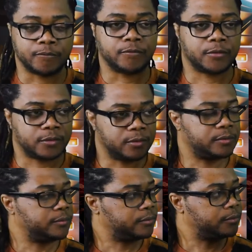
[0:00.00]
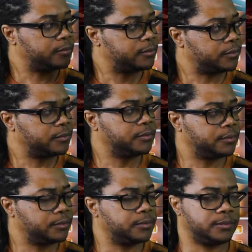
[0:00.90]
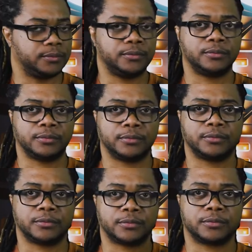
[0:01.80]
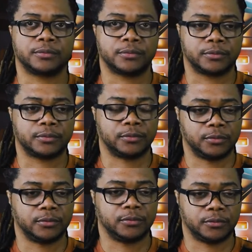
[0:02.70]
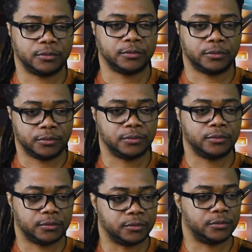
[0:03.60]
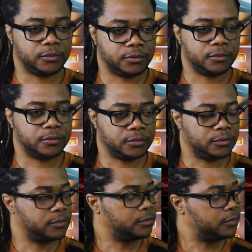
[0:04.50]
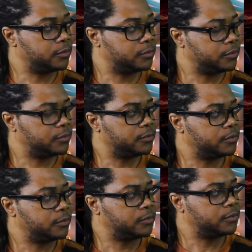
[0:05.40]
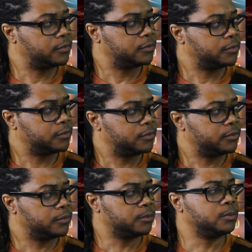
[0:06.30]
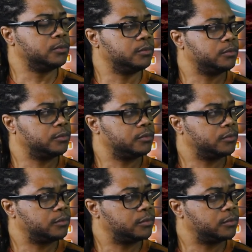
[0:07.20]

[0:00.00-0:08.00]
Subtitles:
[no speech]